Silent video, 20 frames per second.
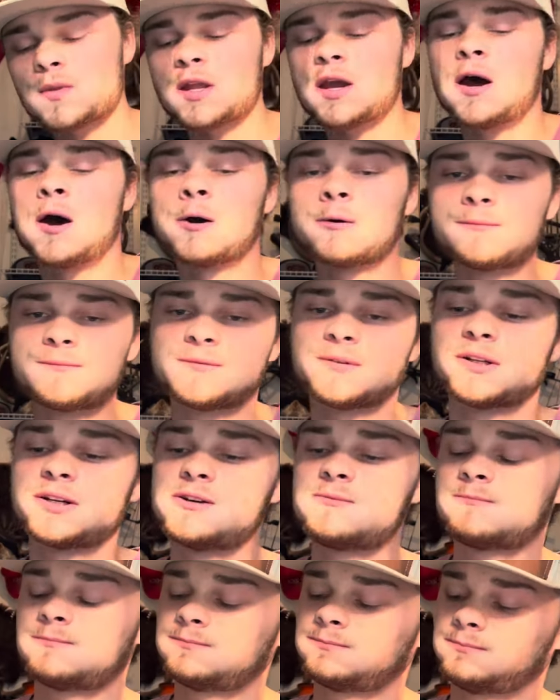
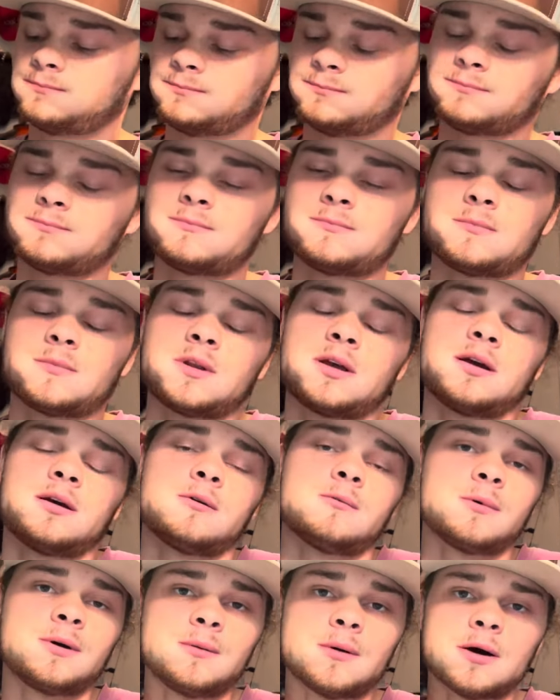Hopefully,
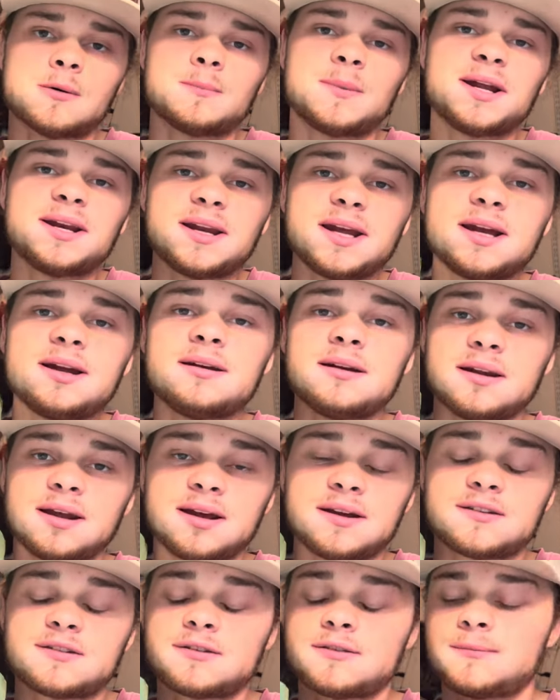we won't be needing
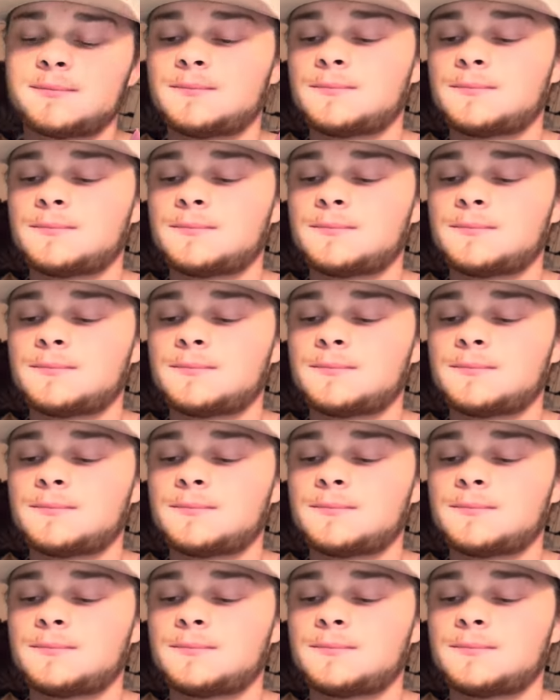this.